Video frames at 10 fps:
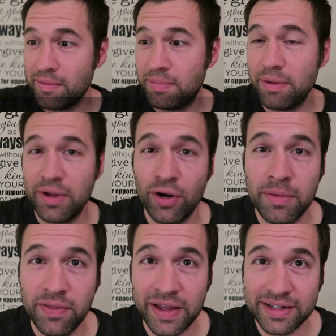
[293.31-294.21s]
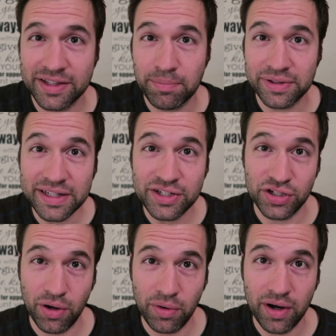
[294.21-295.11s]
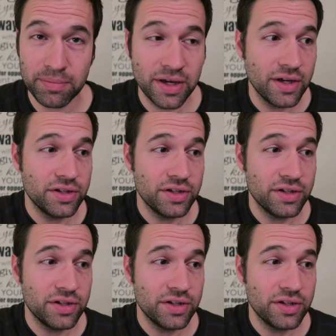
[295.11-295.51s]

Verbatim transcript: Pee Wee Herman thinks the police show up